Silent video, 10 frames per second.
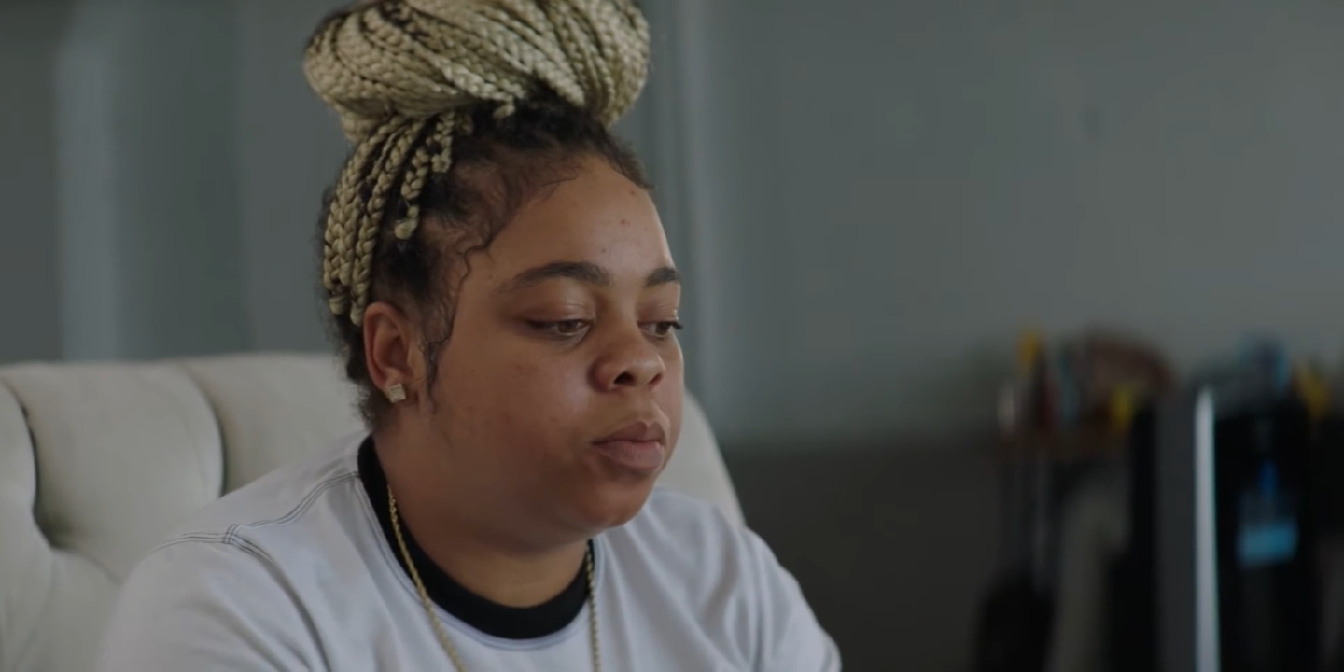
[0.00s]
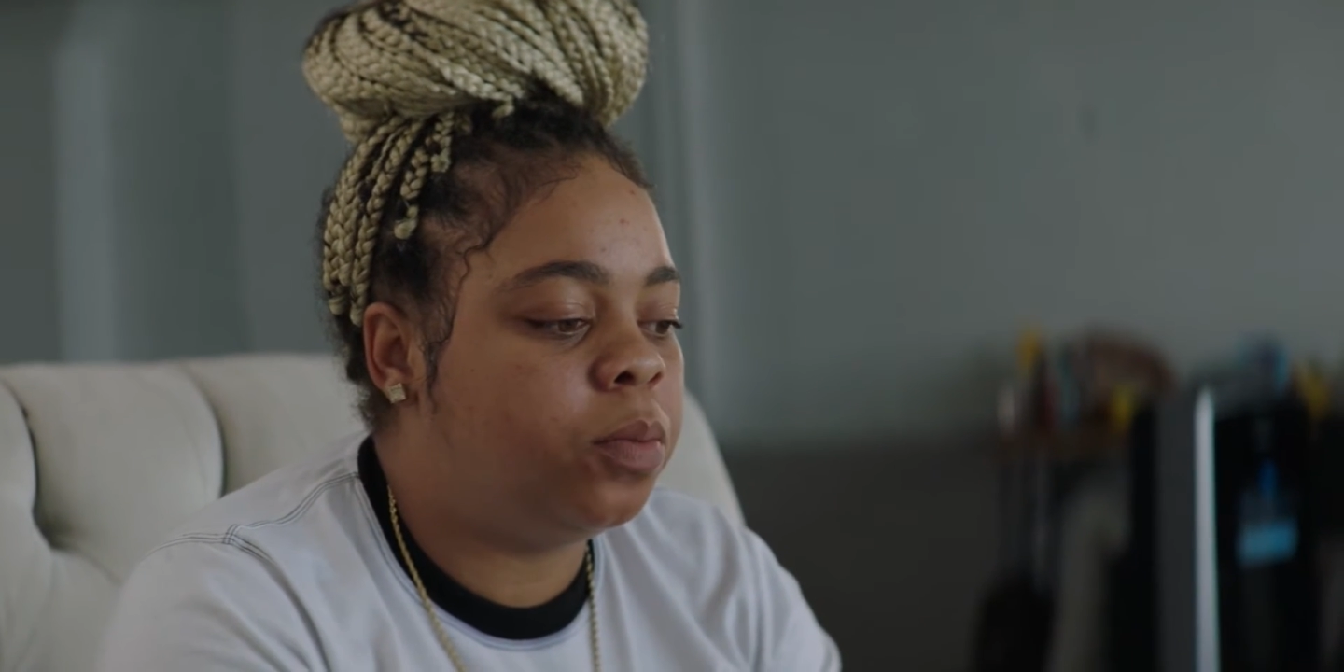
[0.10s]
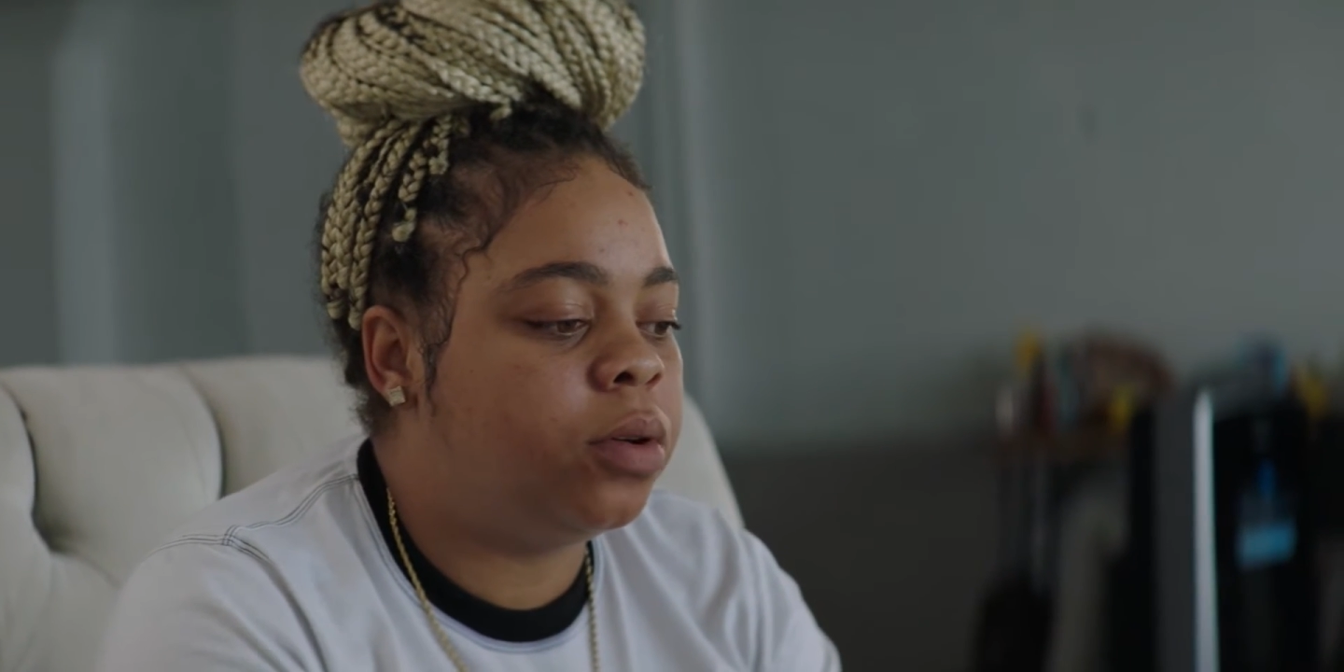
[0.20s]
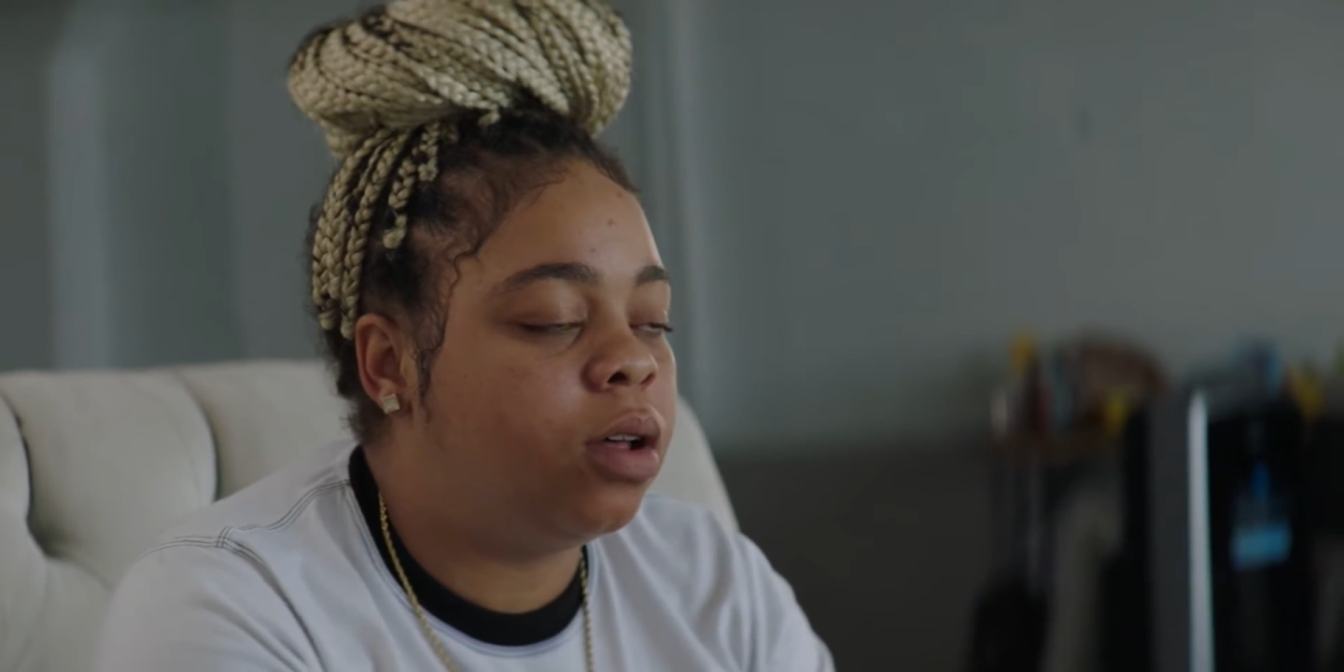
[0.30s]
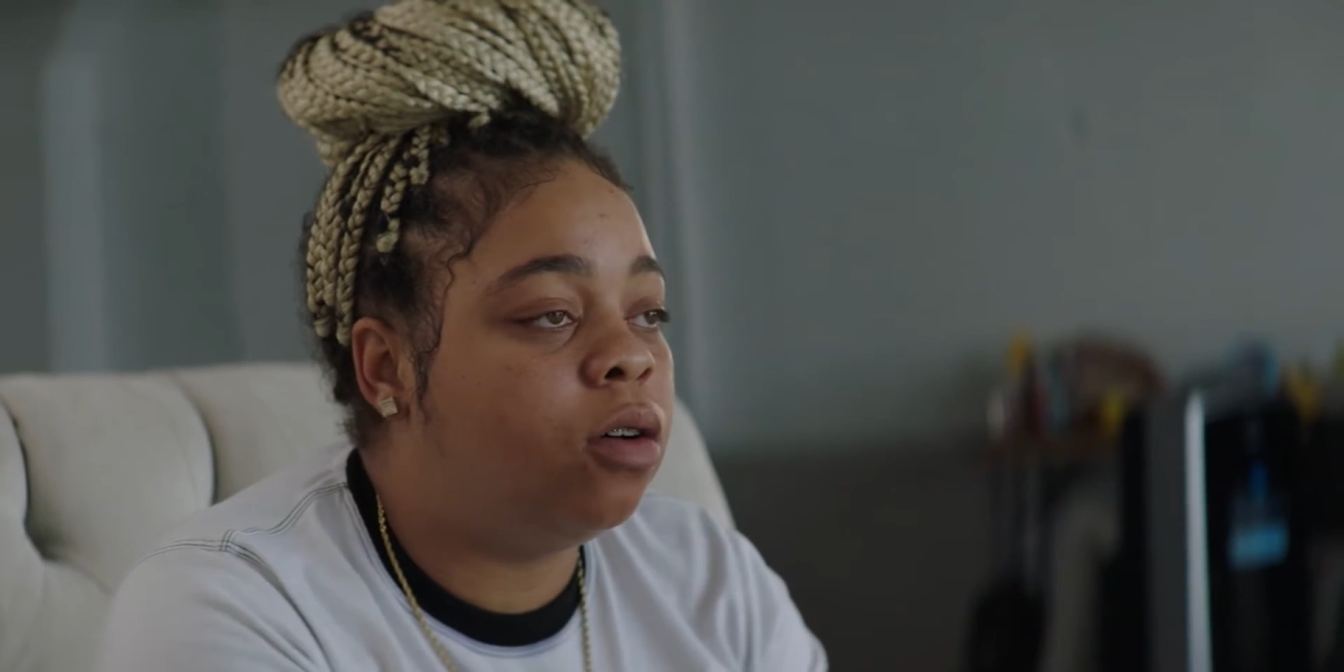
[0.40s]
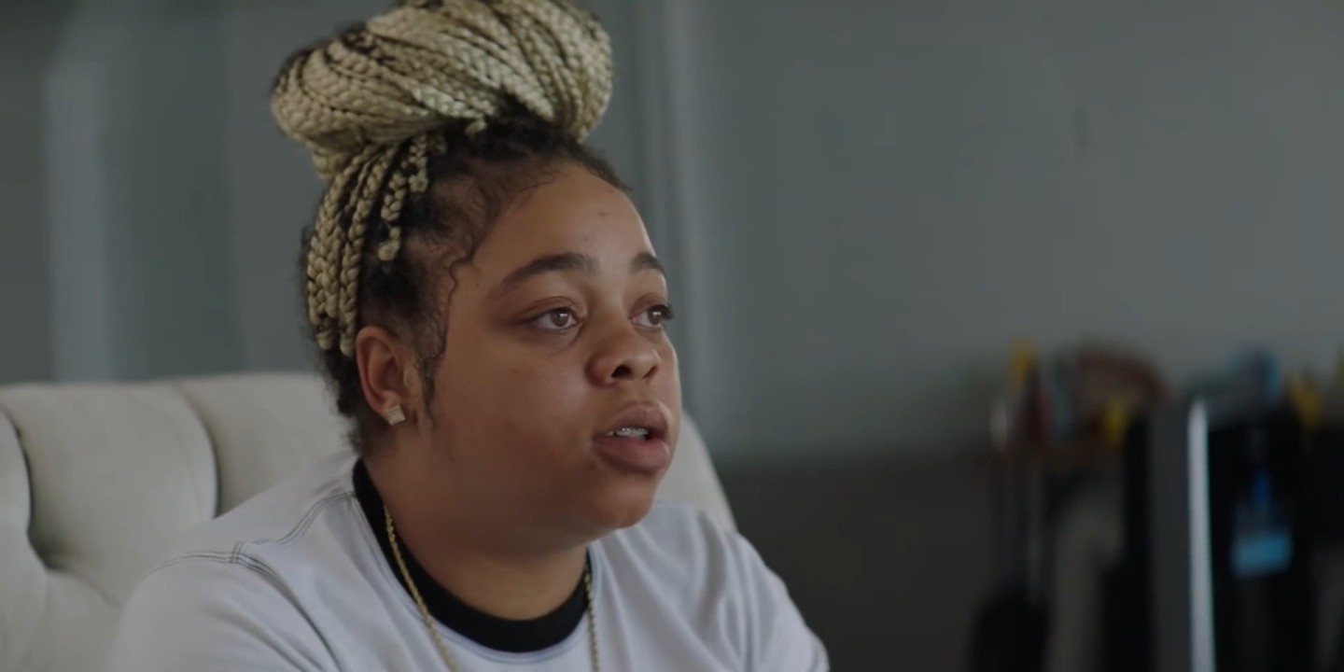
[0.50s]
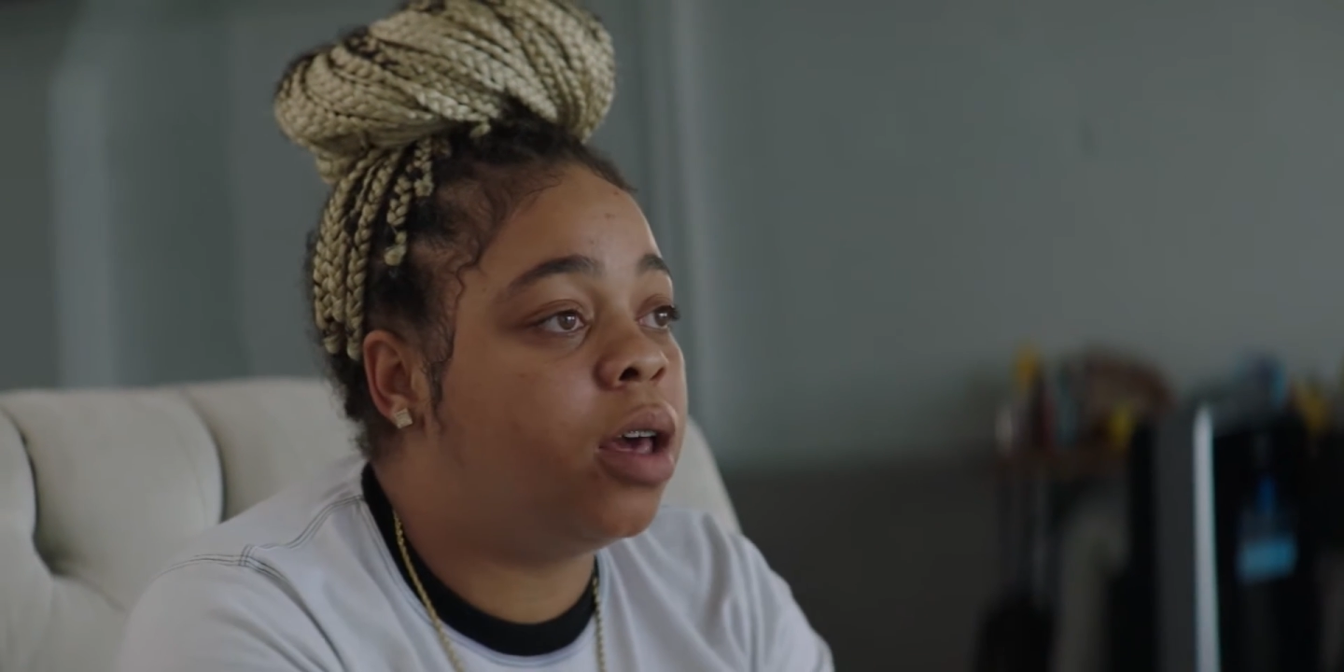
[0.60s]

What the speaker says: put those